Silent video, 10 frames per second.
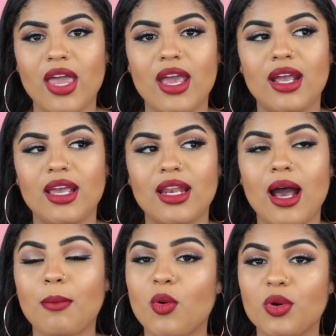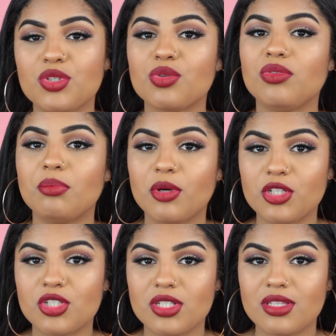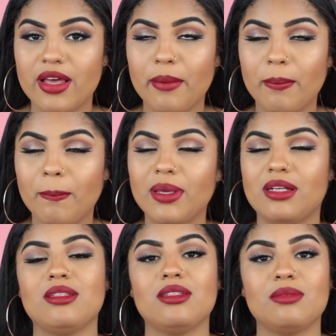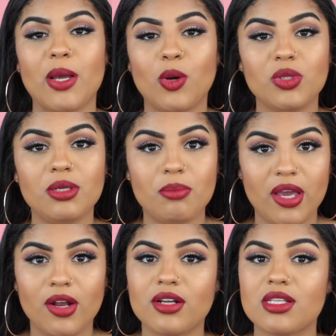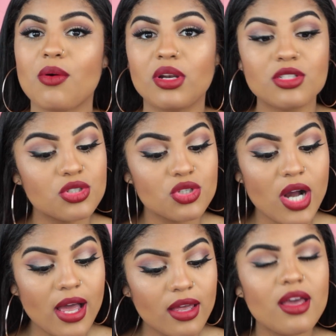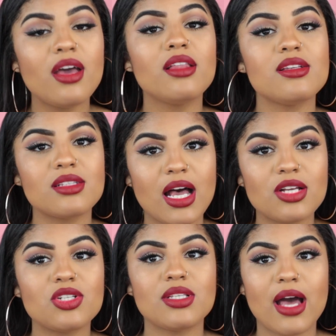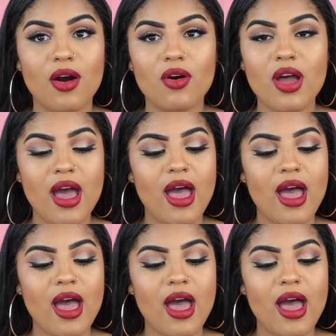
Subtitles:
and I'm going to repurchase them because this is my only pair because I wanted to try these lashes out.